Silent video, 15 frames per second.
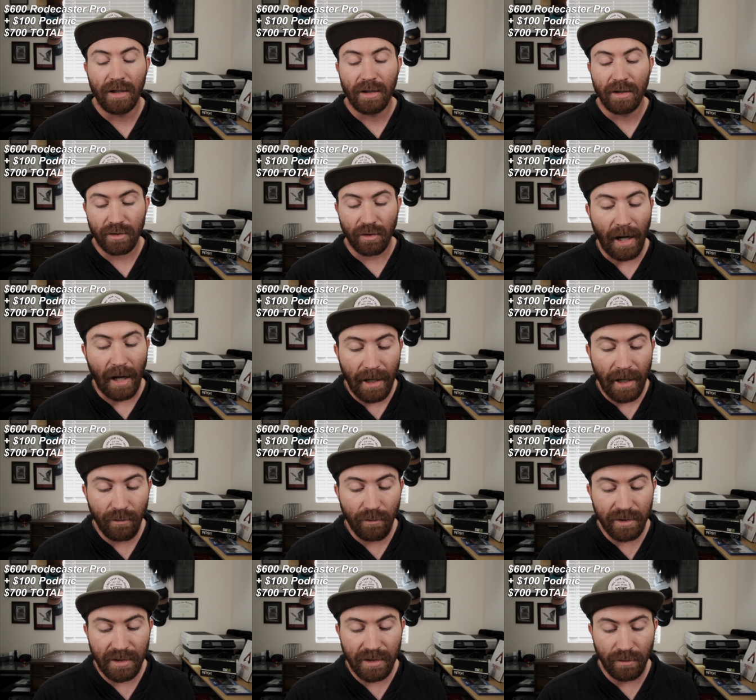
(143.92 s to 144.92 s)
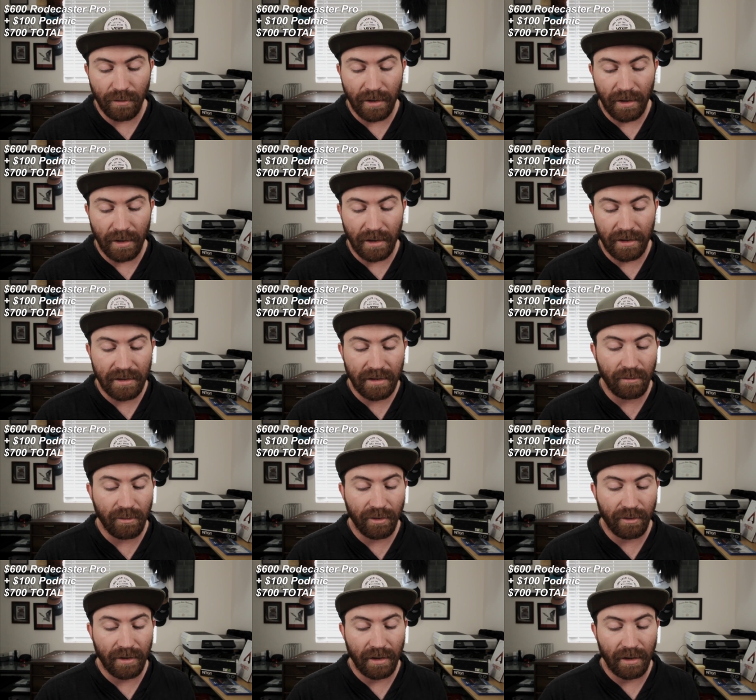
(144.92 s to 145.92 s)
So I was doing a
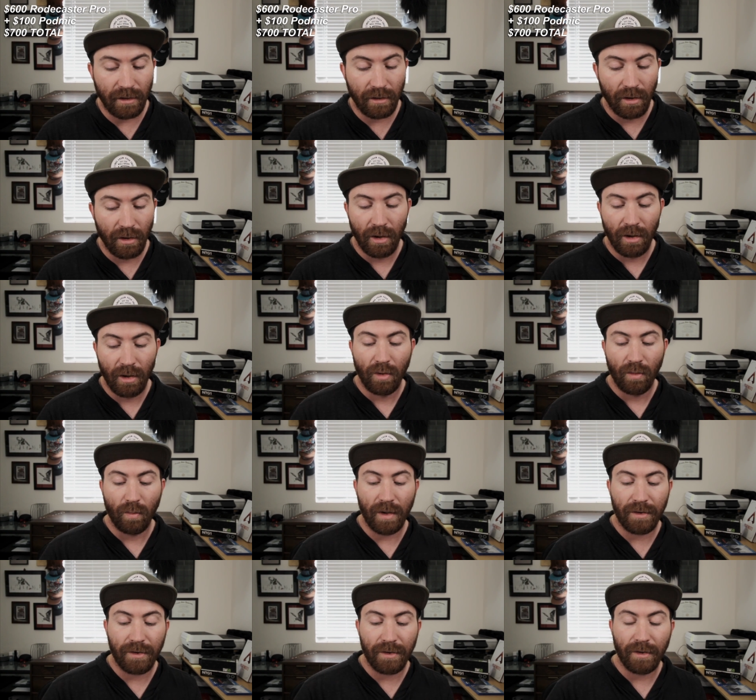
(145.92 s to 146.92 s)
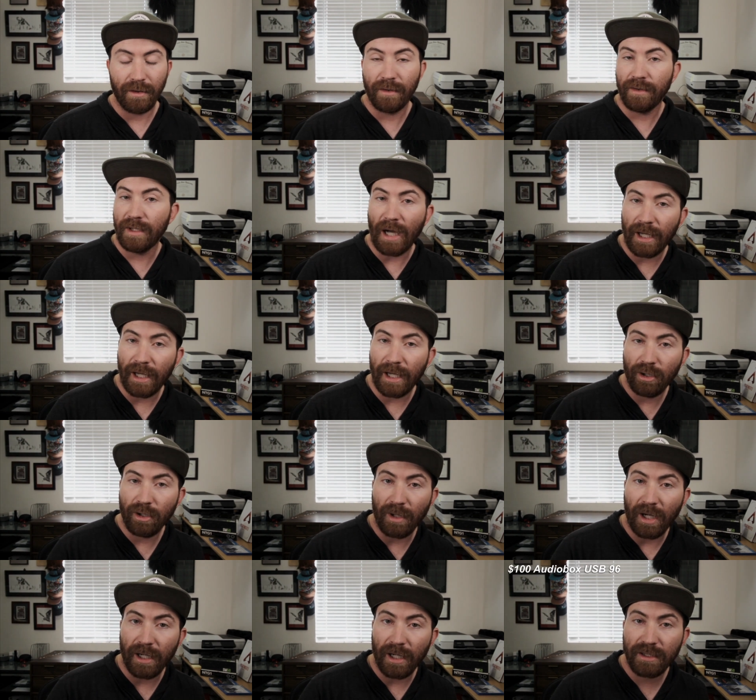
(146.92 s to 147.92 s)
similar thing with the audio
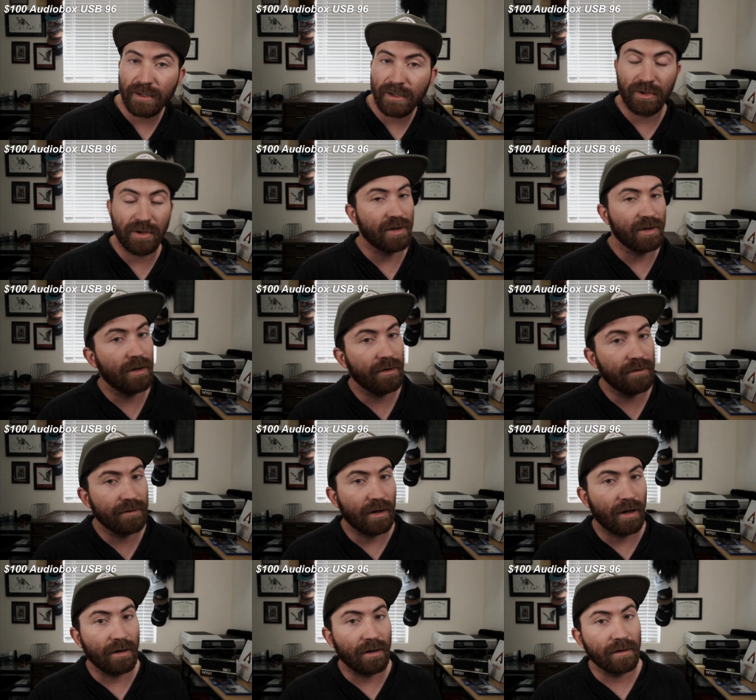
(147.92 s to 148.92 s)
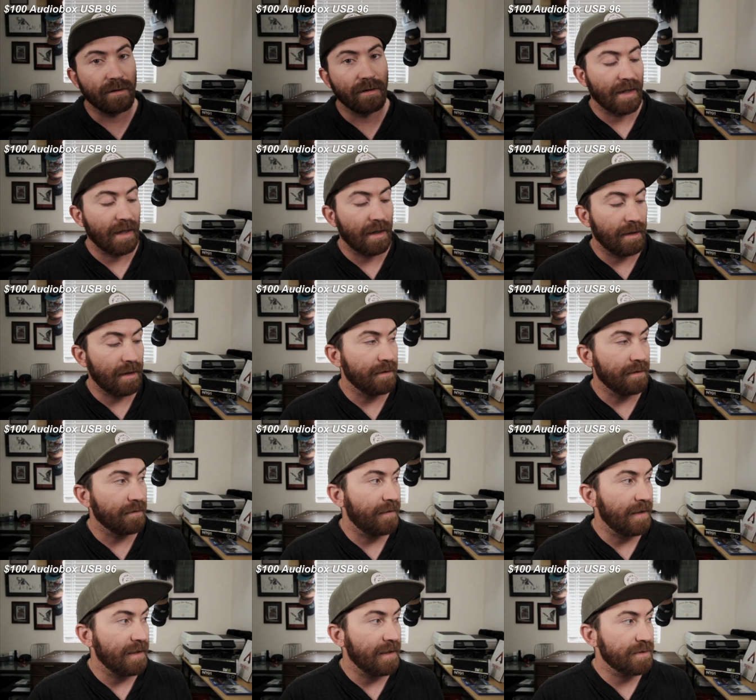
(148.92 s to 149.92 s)
box, which is a $100 uh,
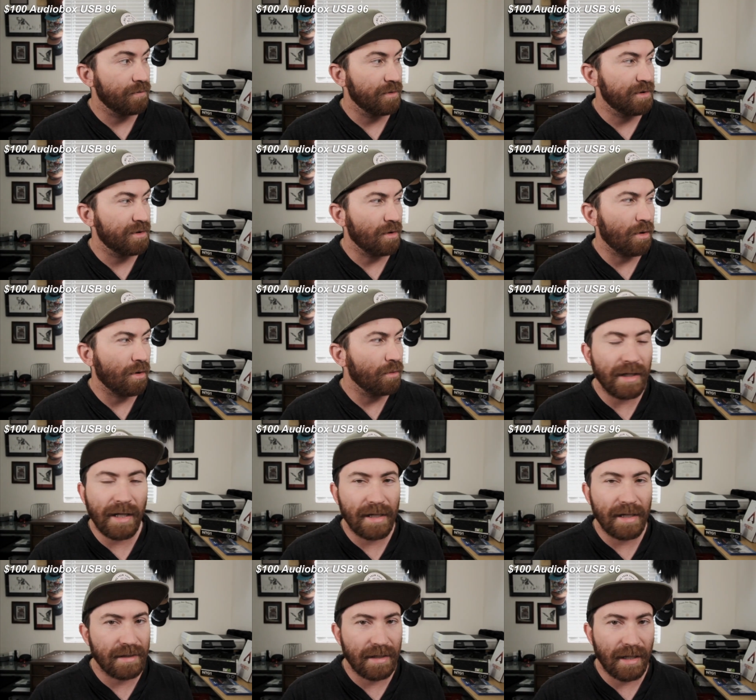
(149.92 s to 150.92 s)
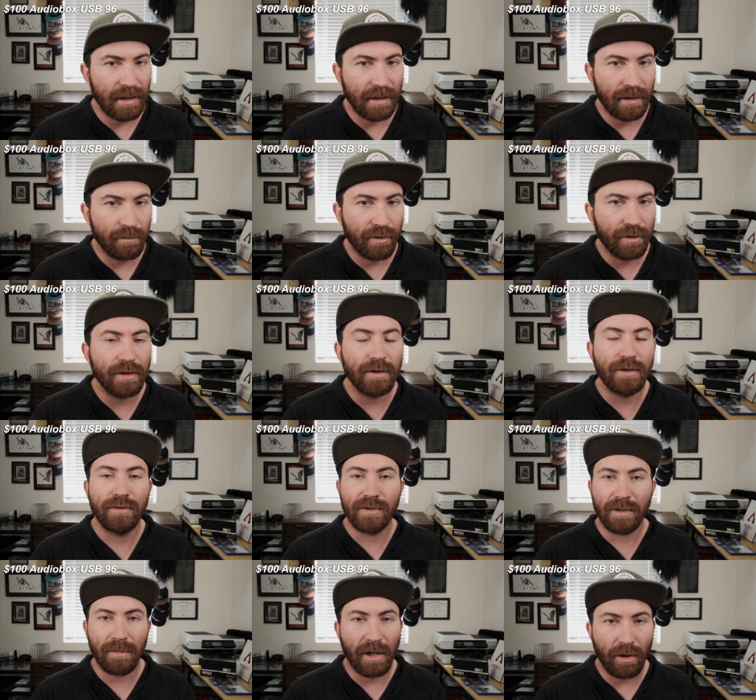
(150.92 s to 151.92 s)
interface, which only has gain input
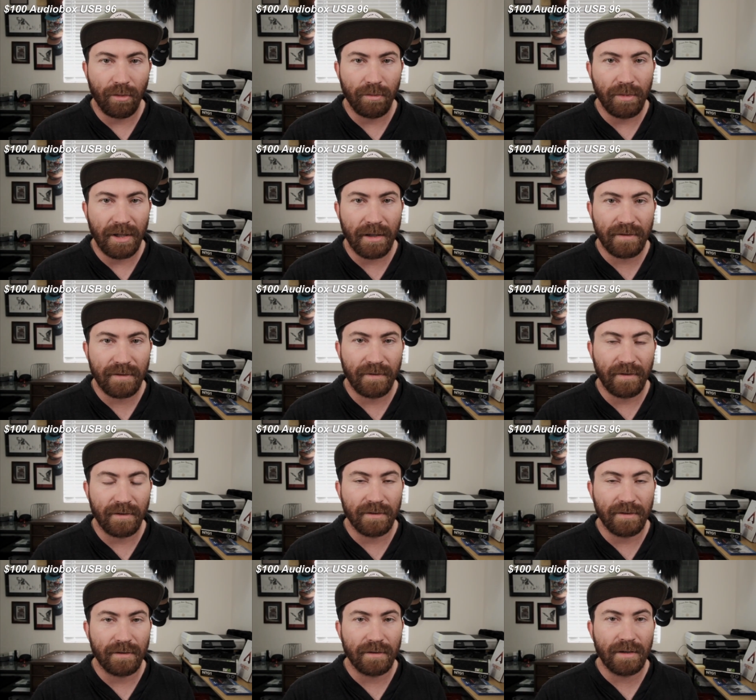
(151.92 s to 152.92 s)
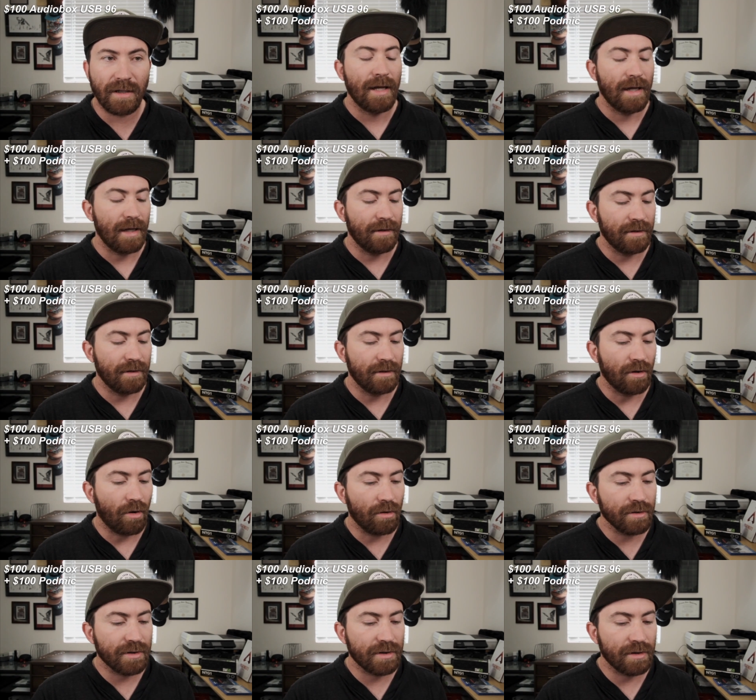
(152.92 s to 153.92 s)
using my OBS filters, and then
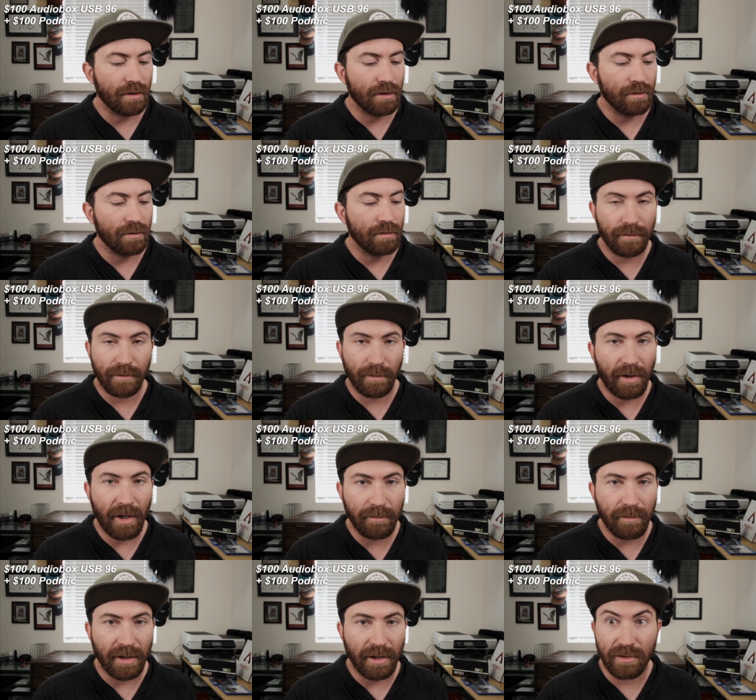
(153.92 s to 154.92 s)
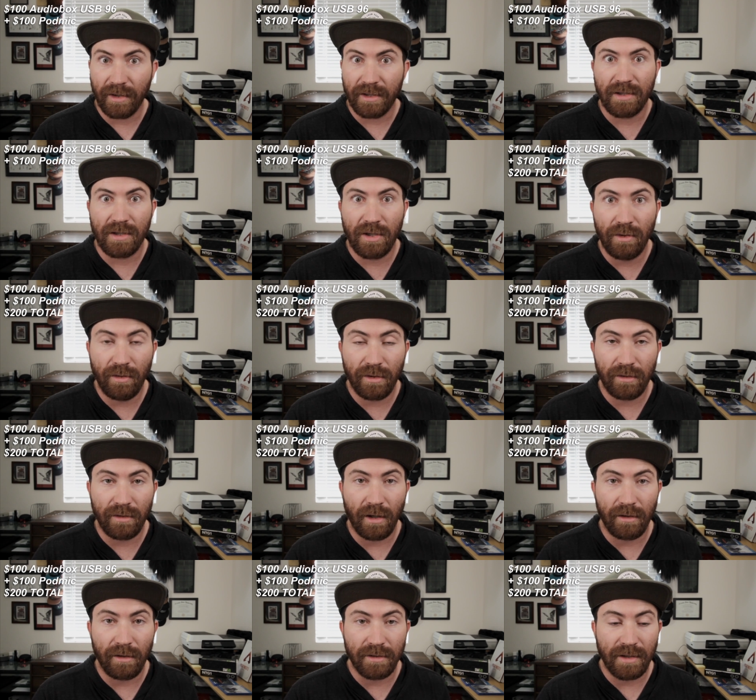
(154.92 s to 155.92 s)
also the pod mic. So that's
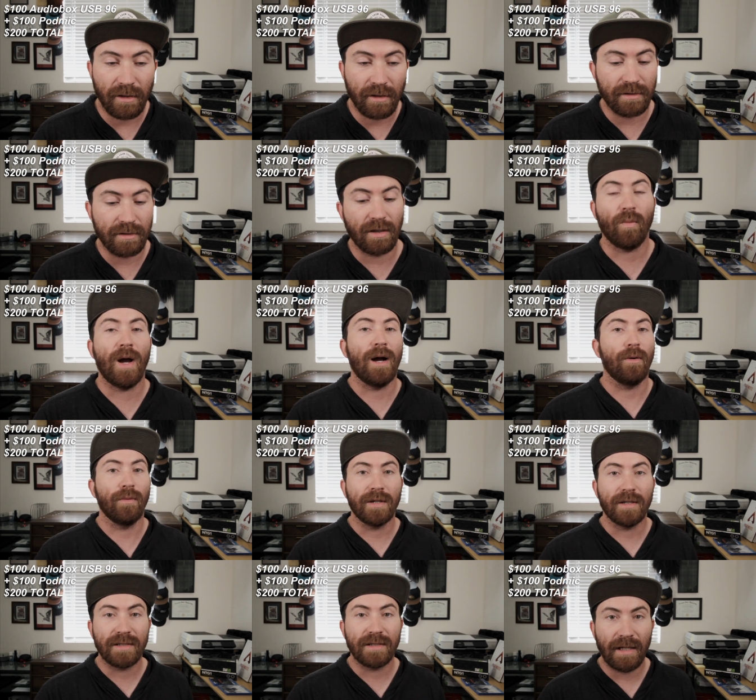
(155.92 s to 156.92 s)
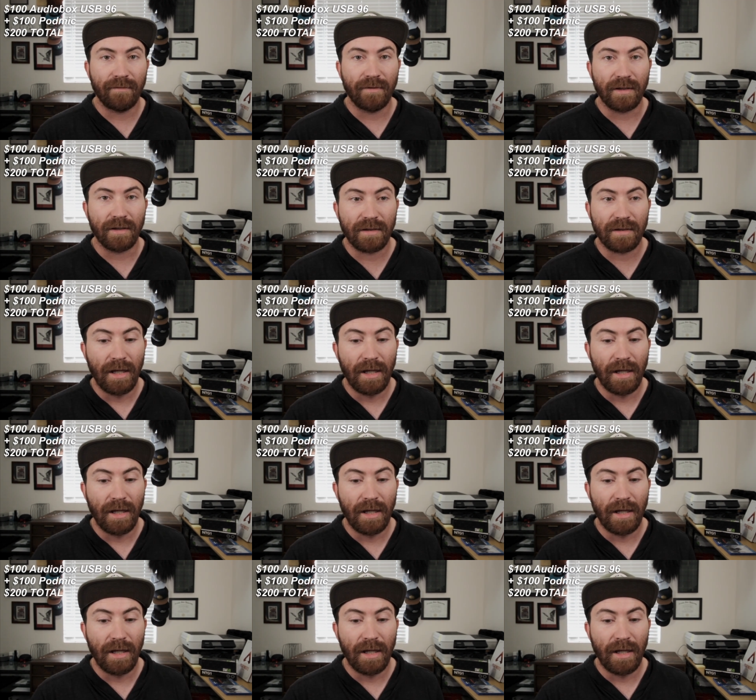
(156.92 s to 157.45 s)
$200 there. I was like, wow, what a savings.